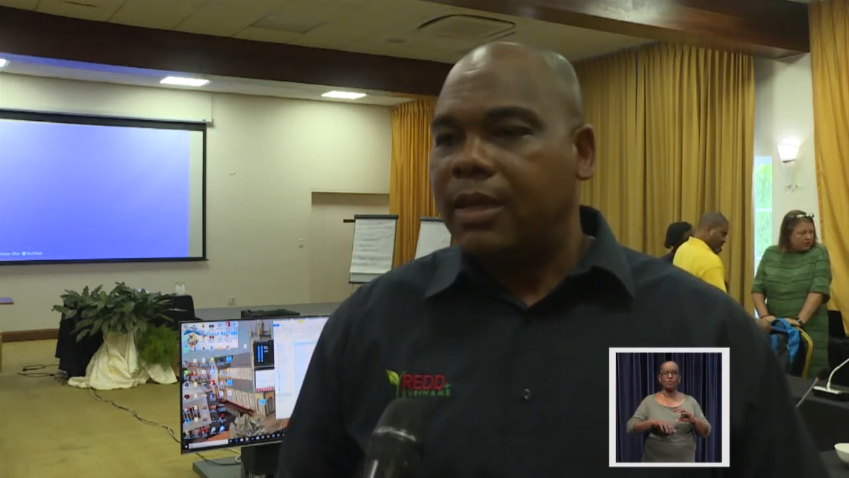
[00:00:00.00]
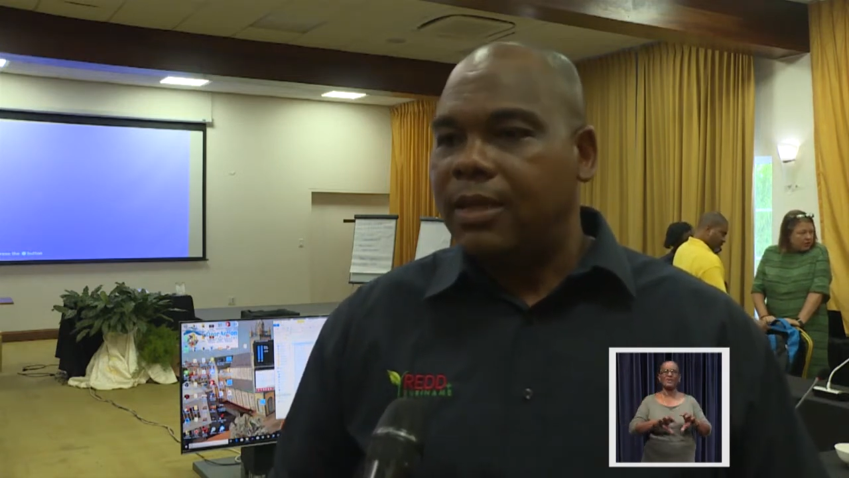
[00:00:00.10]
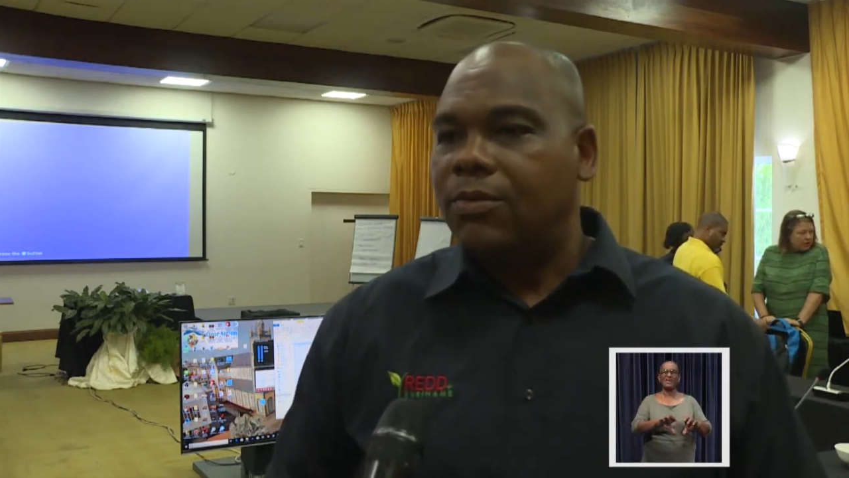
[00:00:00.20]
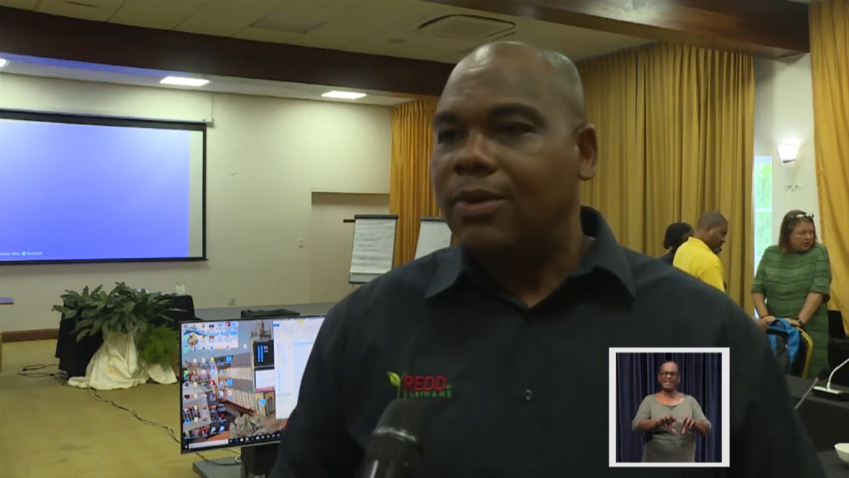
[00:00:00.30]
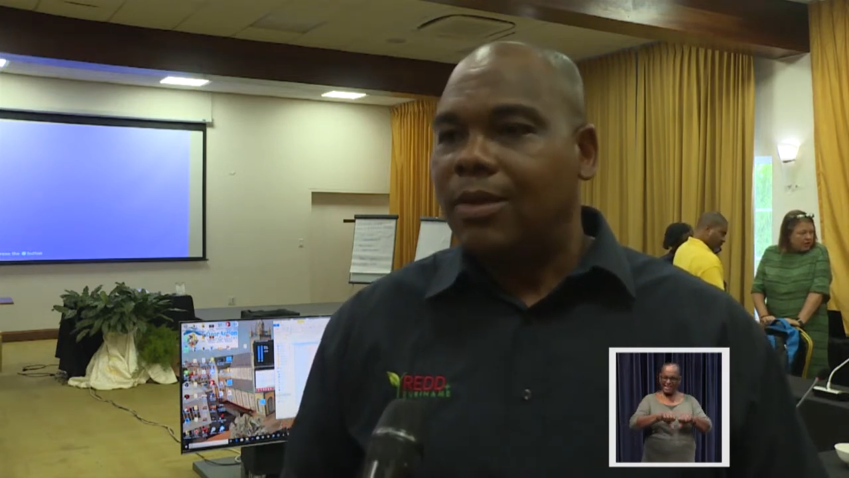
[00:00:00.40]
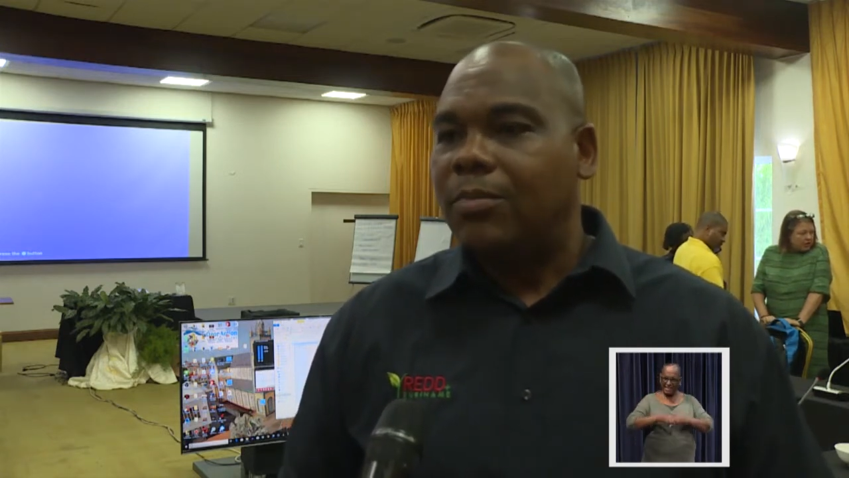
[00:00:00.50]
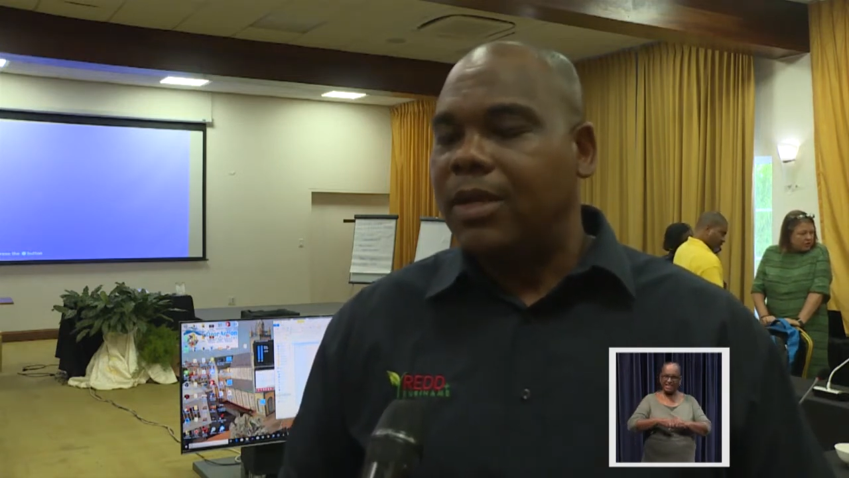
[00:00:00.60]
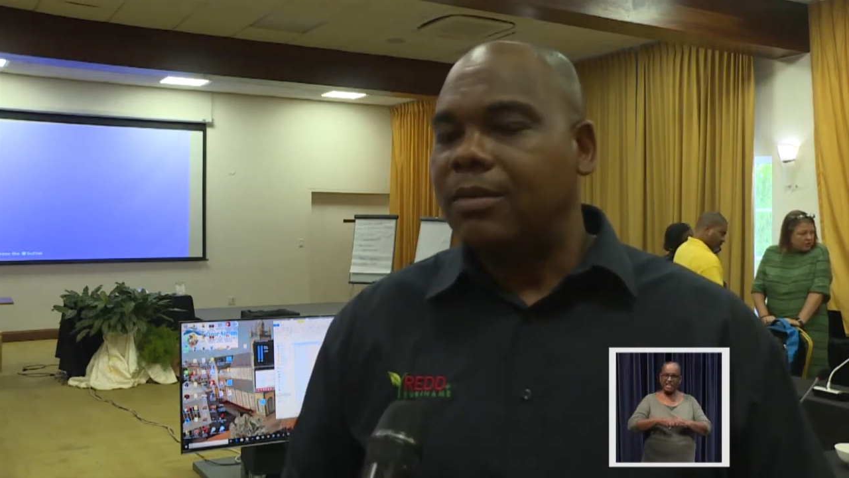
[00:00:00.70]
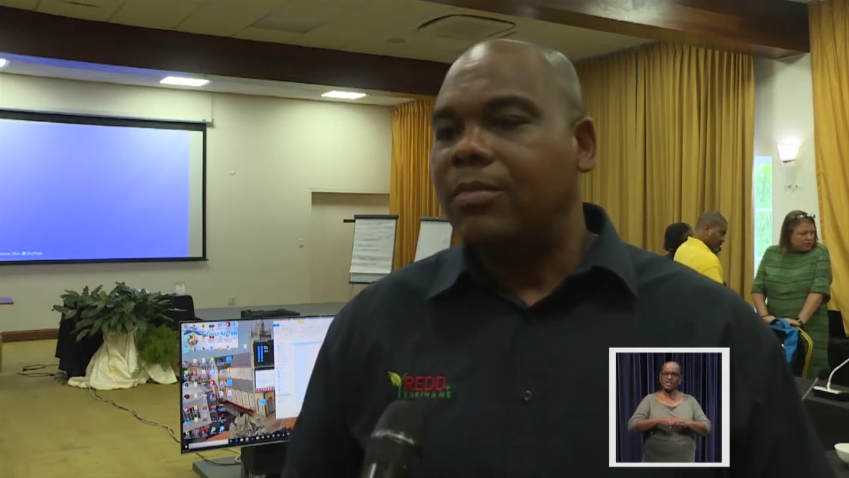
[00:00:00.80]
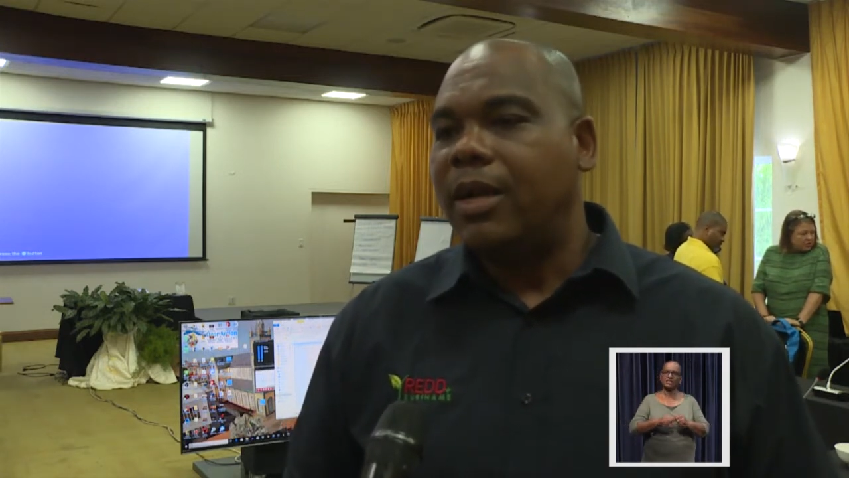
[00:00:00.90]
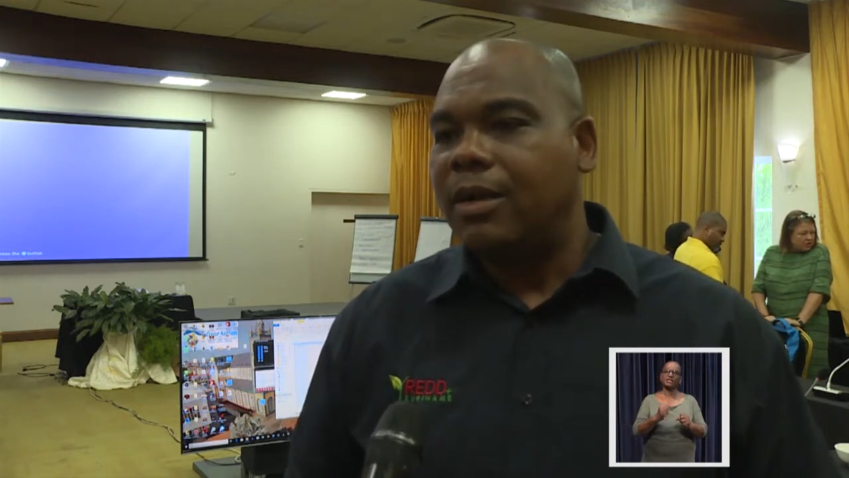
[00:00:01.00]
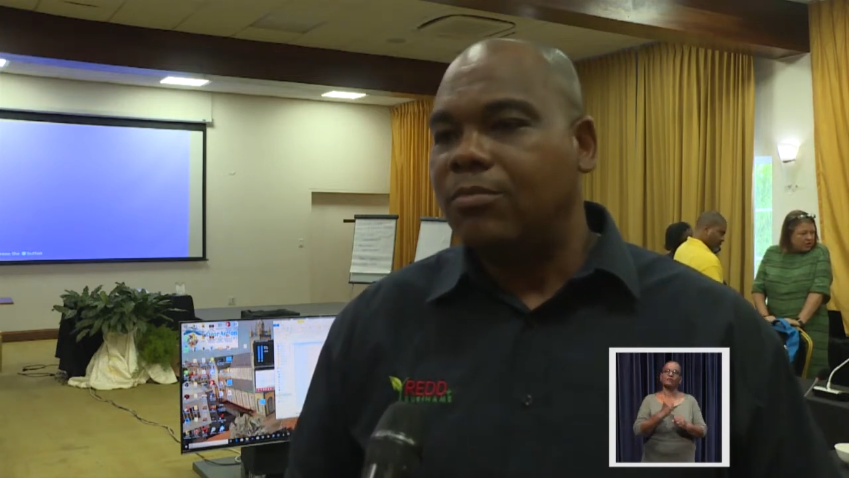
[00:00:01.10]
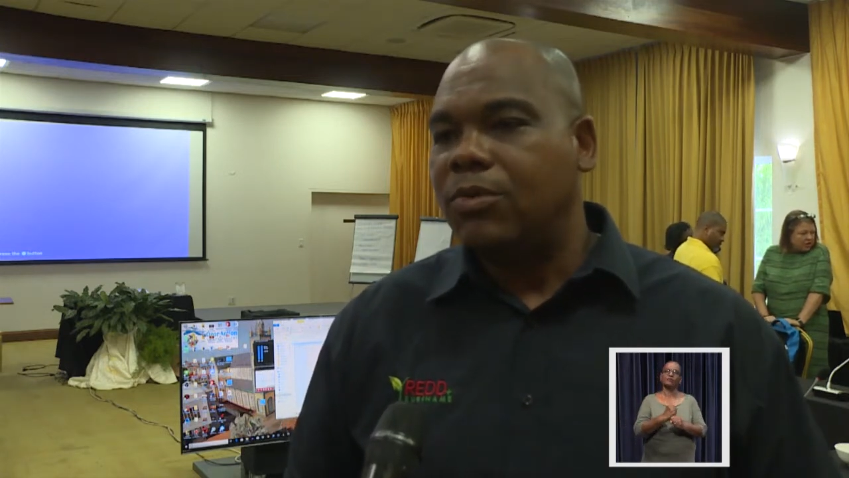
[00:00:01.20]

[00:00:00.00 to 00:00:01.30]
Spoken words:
have been picked up